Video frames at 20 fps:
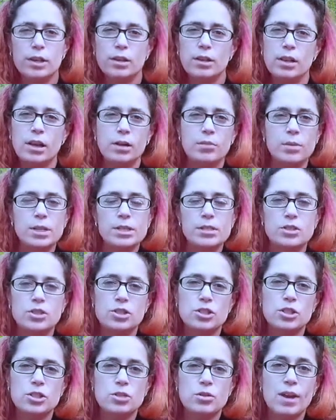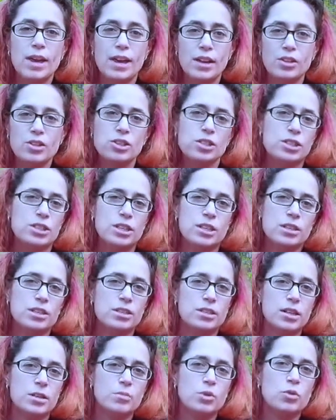And if you haven't messaged me and
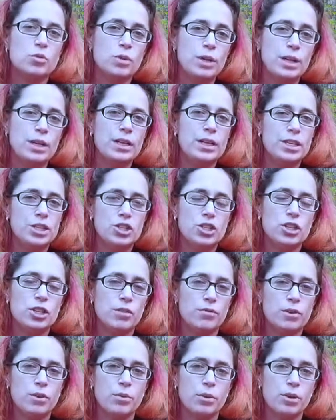you want to share,